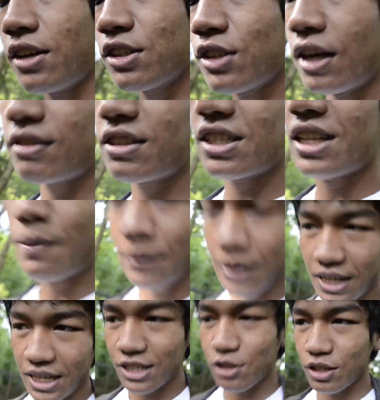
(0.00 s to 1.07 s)
also have to stop by
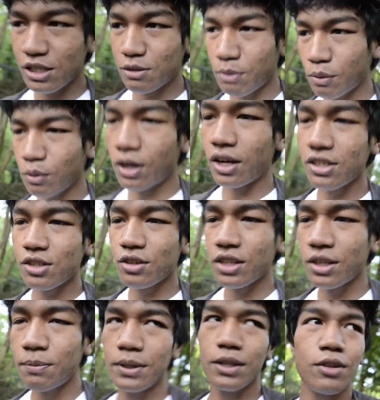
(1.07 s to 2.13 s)
Adrian's. But we're also
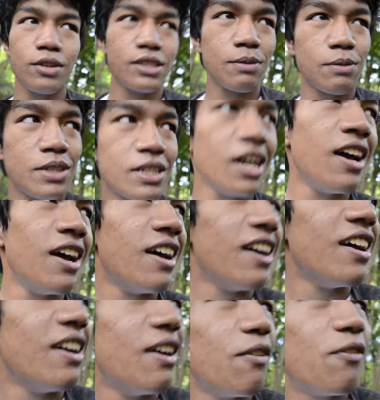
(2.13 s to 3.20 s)
going to be doing some
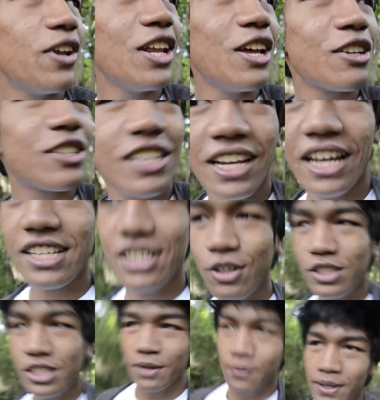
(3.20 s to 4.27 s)
videos today.
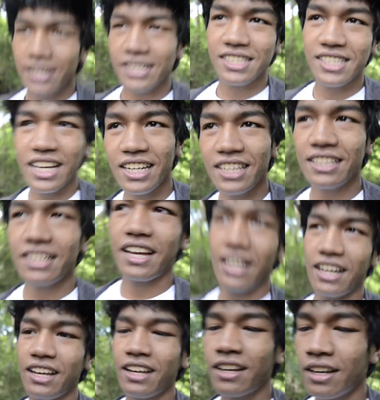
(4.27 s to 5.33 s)
So it's going to be an exciting
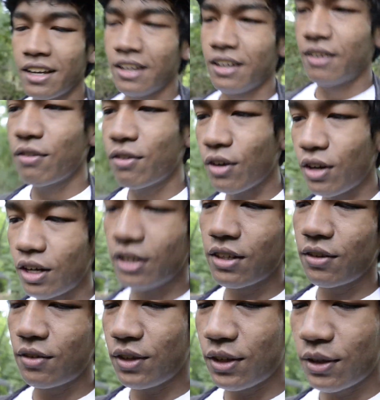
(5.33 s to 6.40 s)
day for all
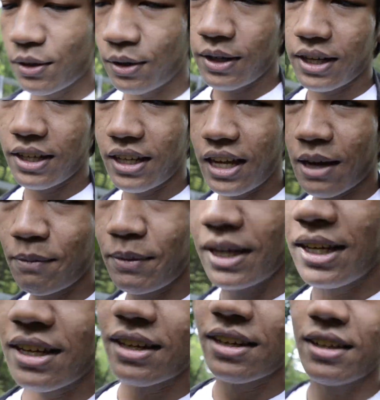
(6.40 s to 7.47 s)
of you and not
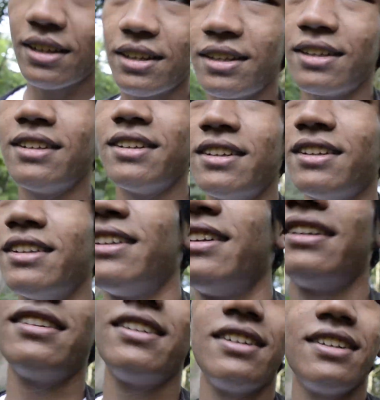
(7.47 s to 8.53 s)
me.
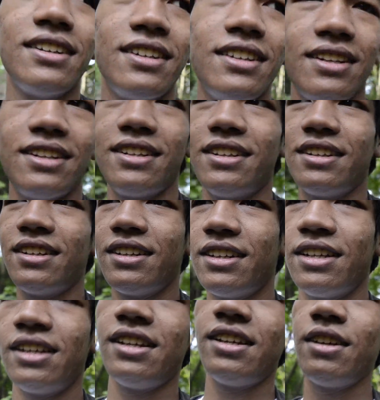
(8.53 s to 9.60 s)
That's...
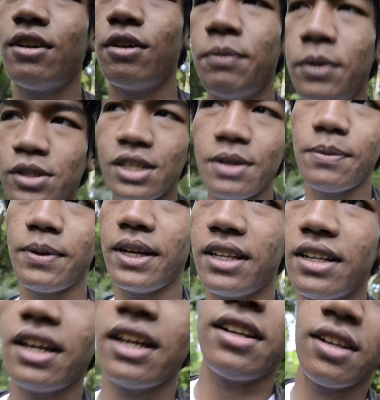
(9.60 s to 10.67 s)
Or mostly me,
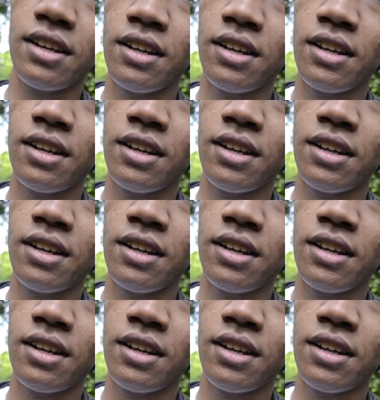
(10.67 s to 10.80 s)
not